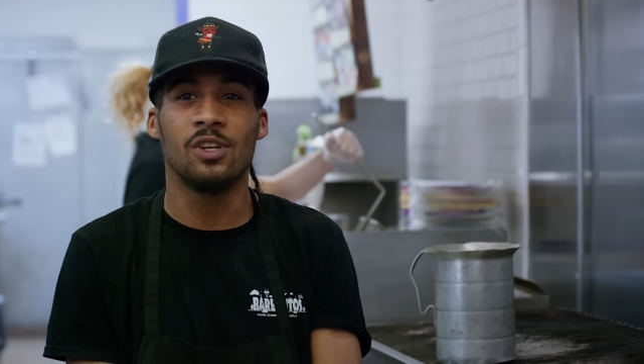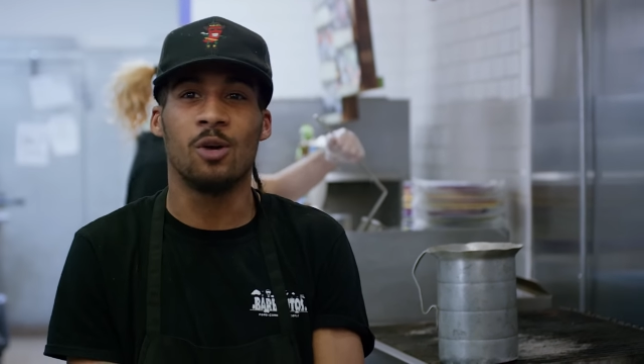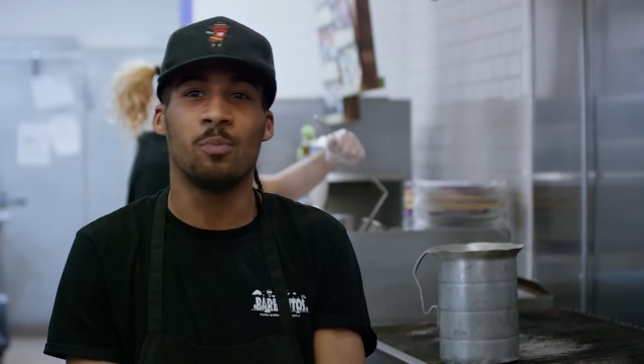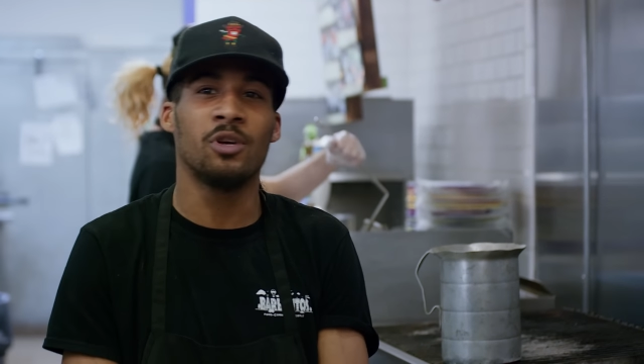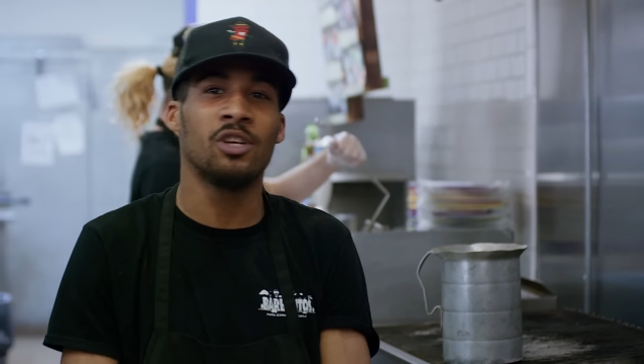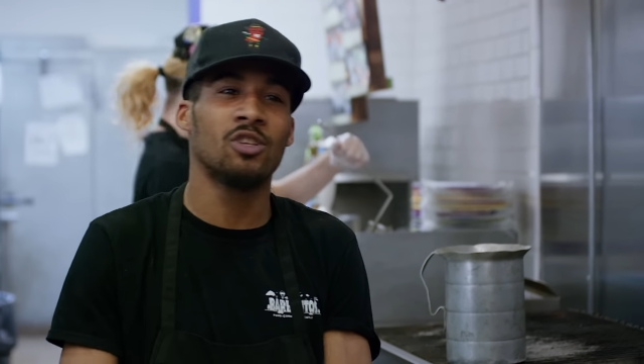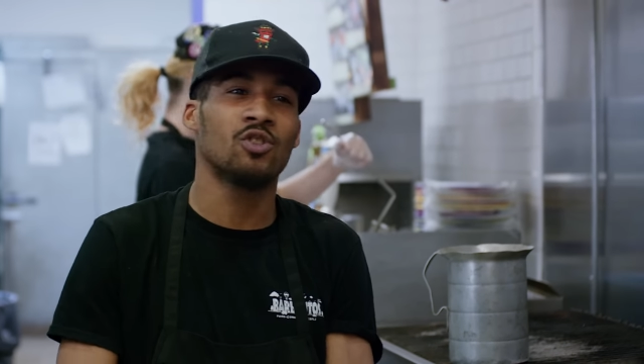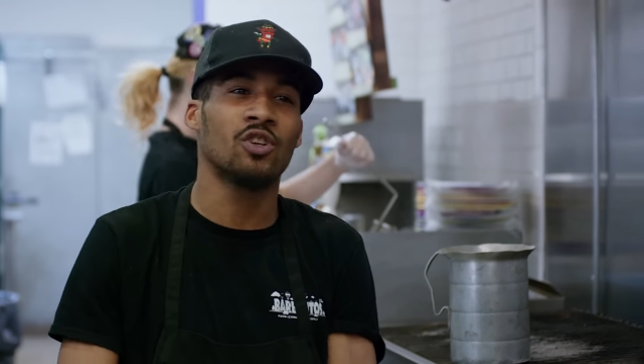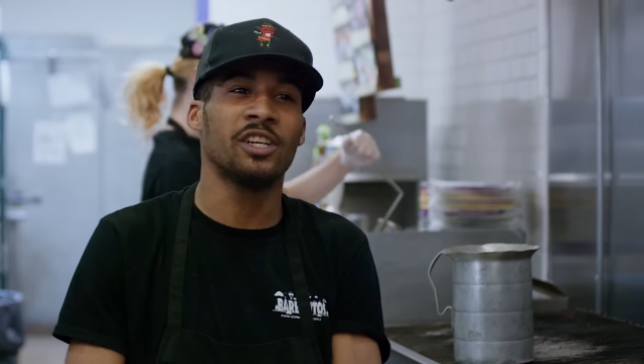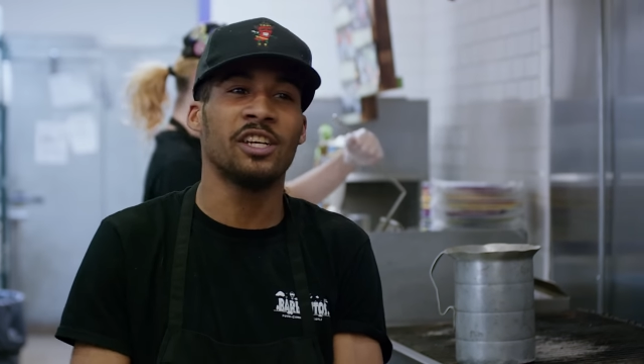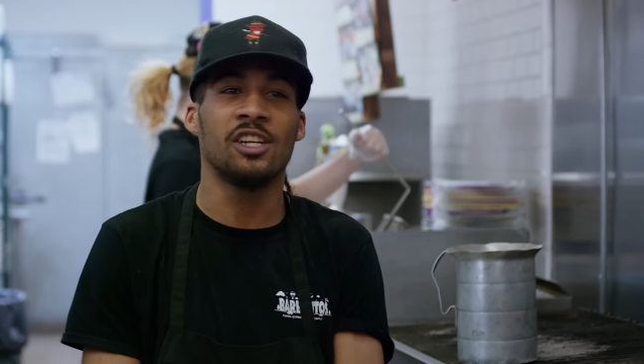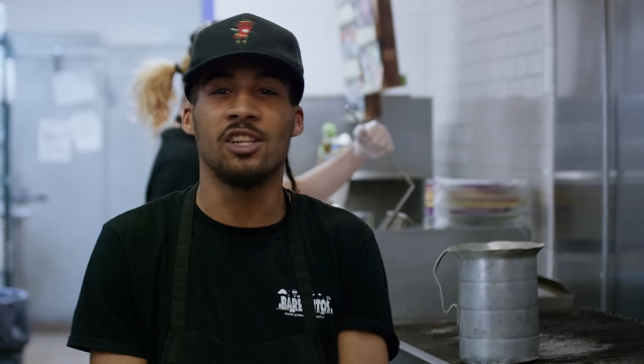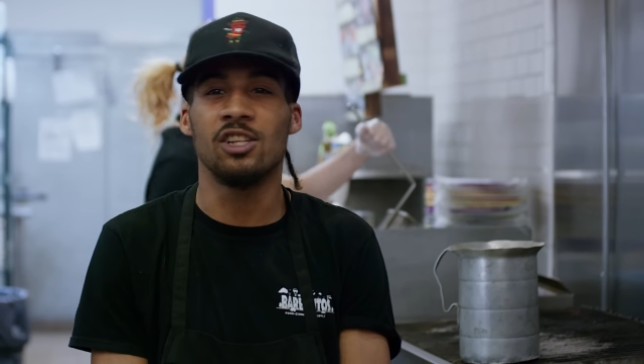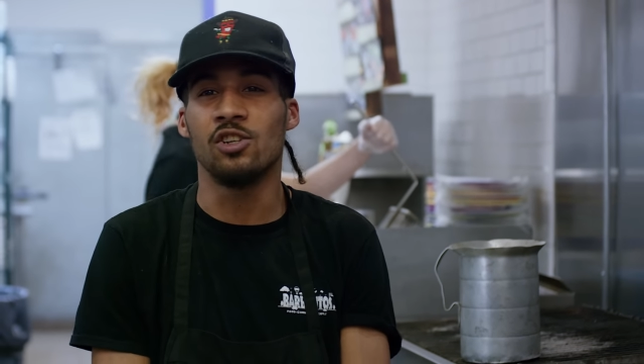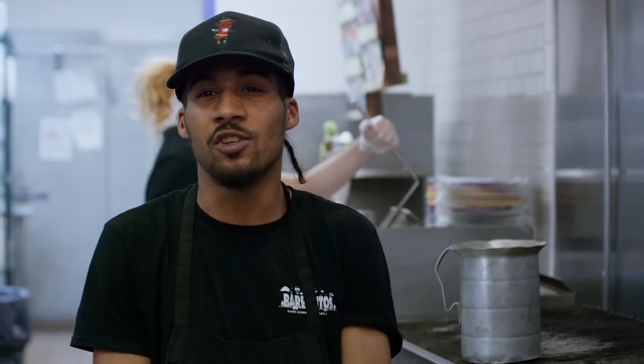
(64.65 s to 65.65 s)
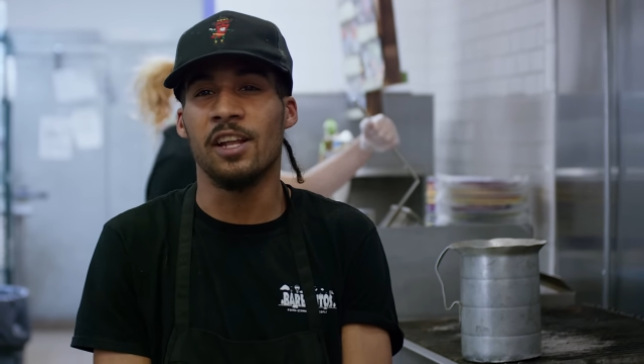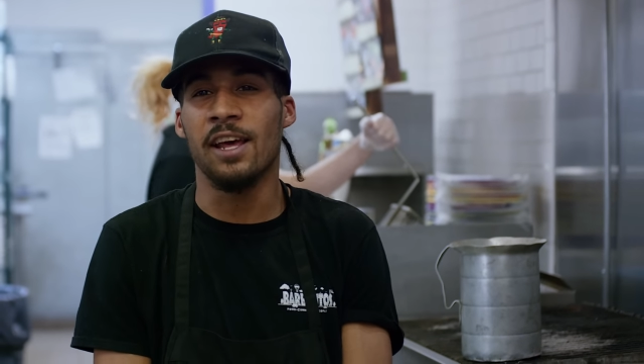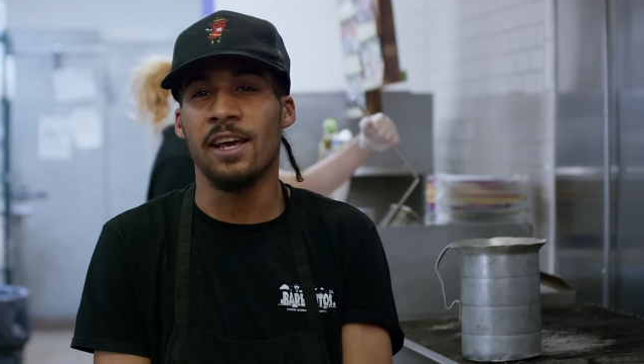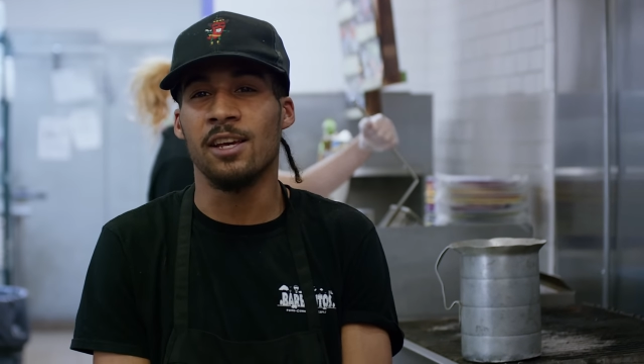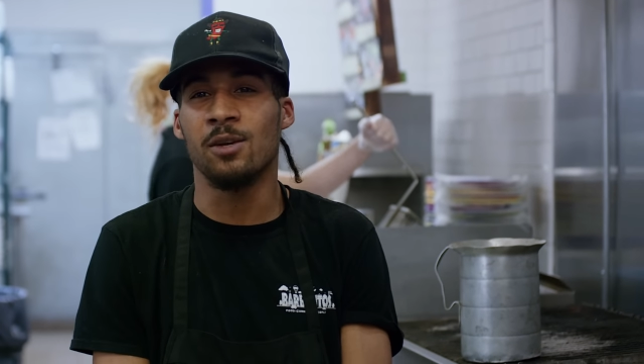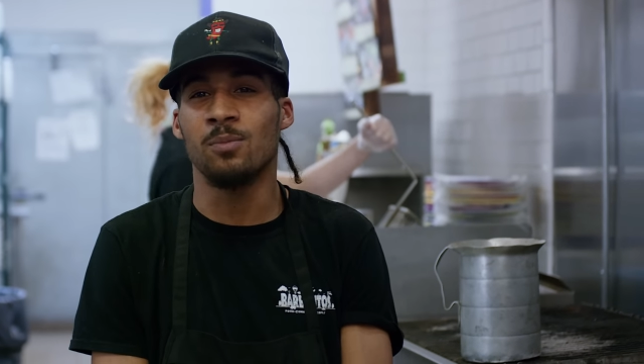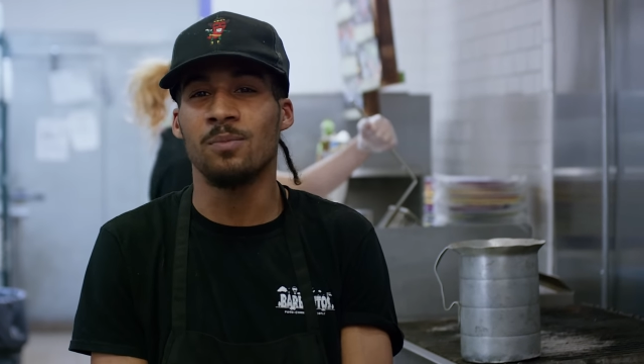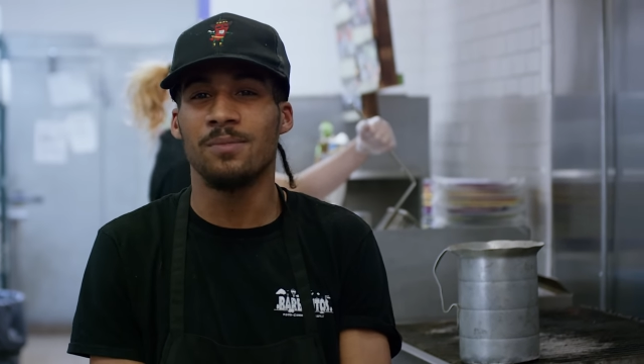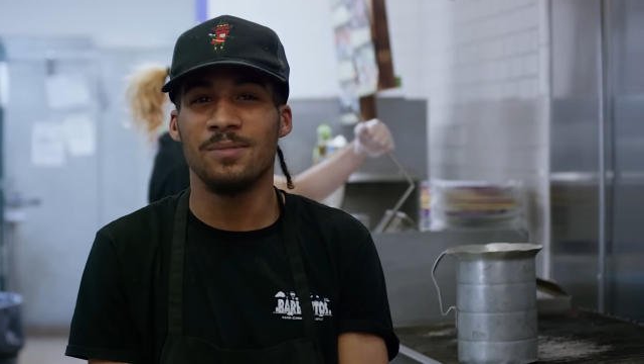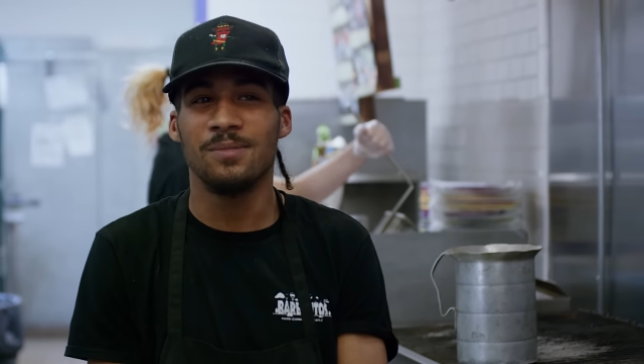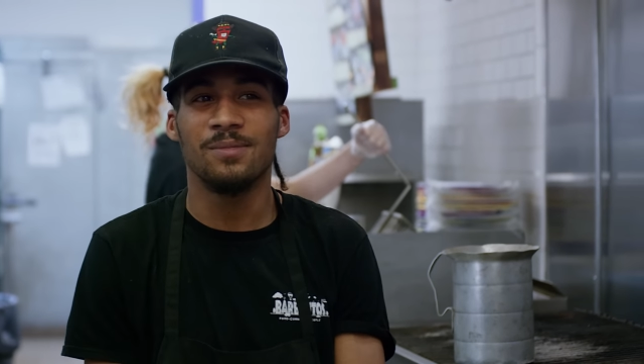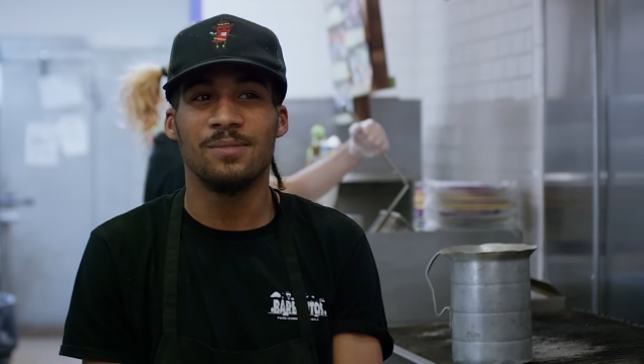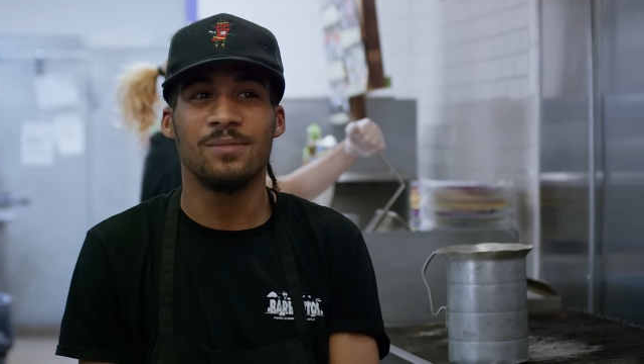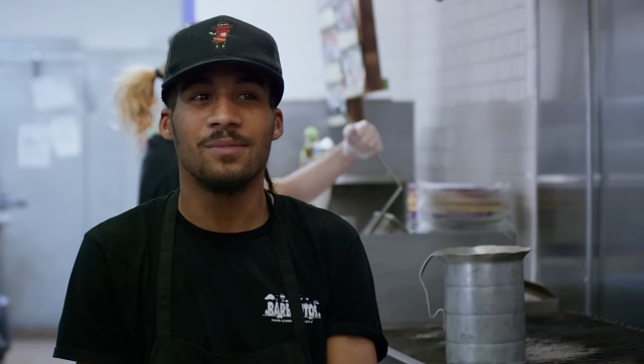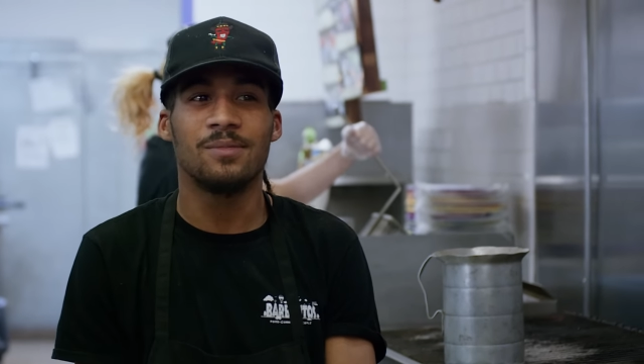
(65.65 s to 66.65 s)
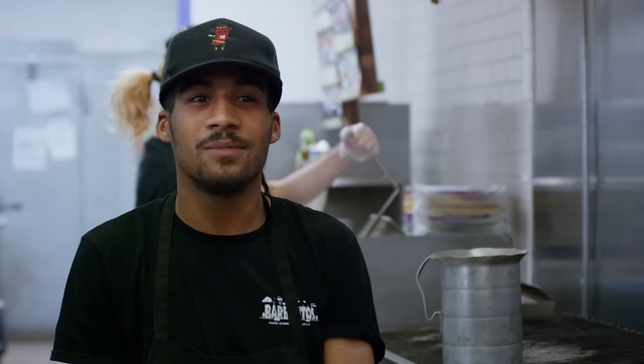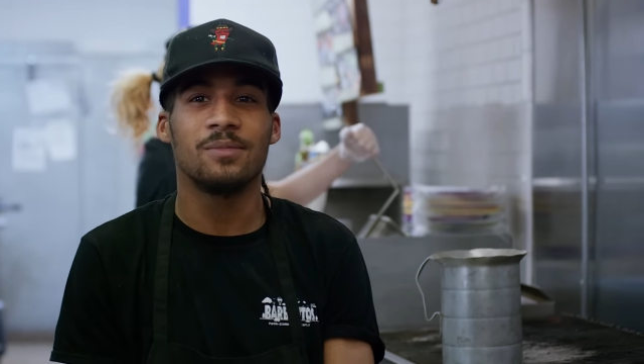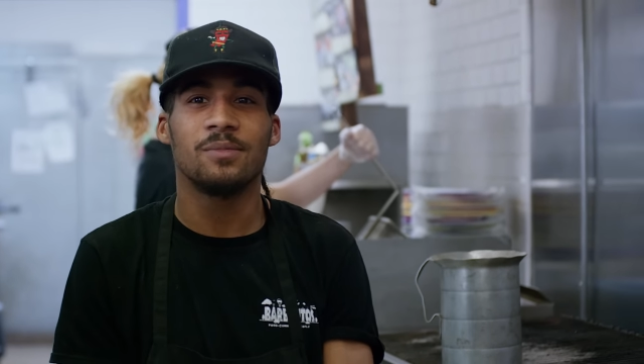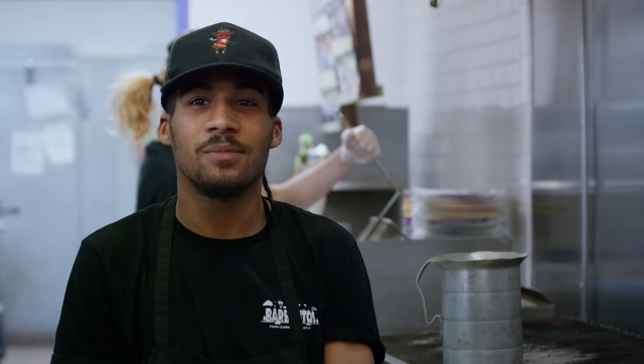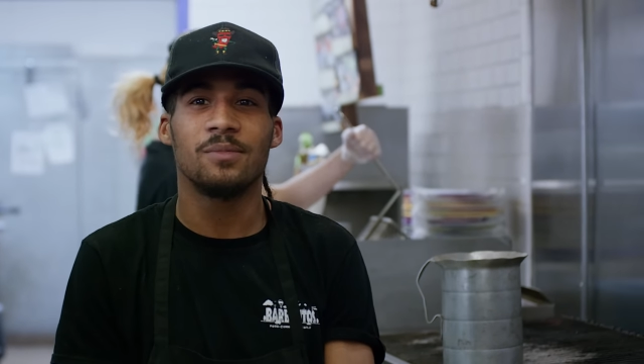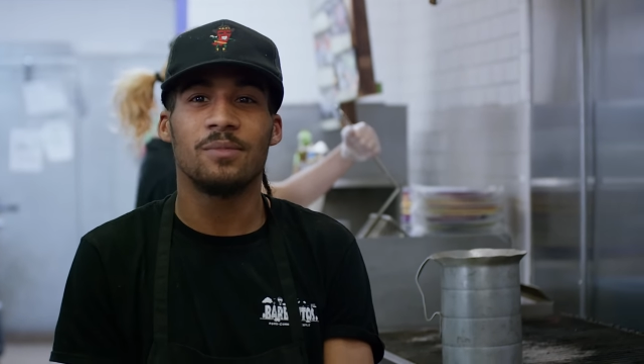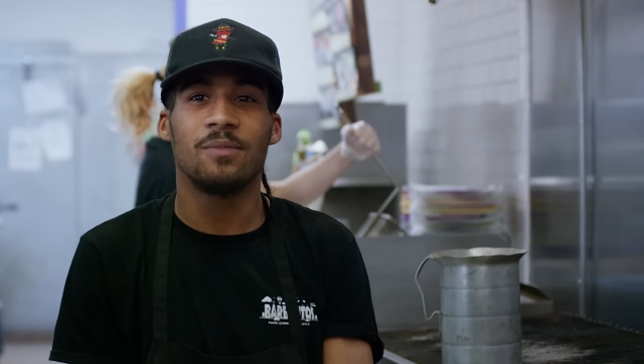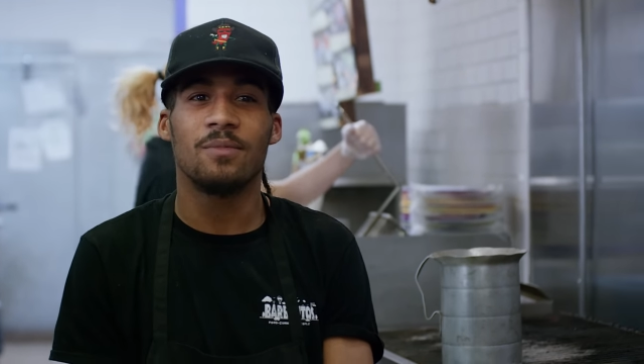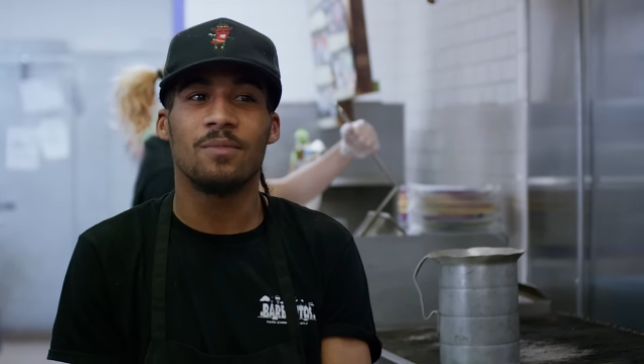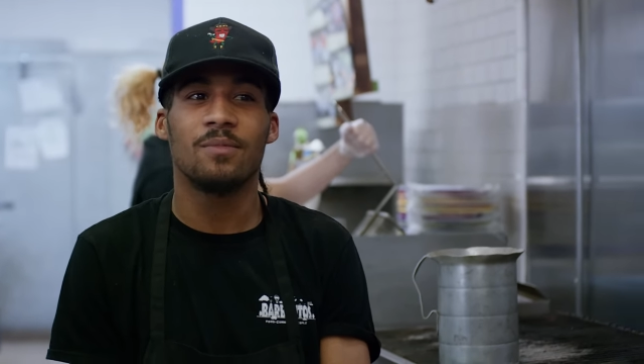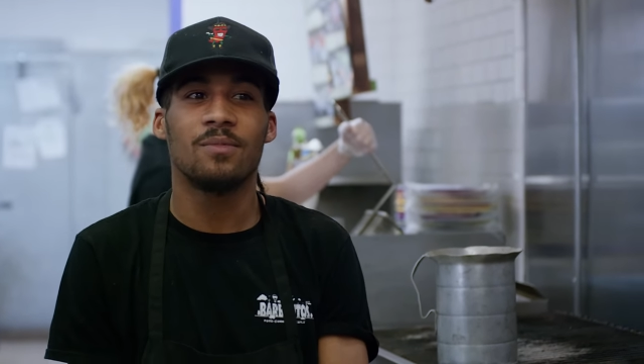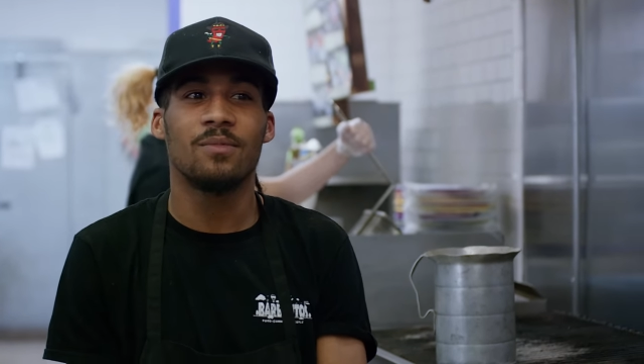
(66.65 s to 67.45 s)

Our menus are getting a little lame. Maybe like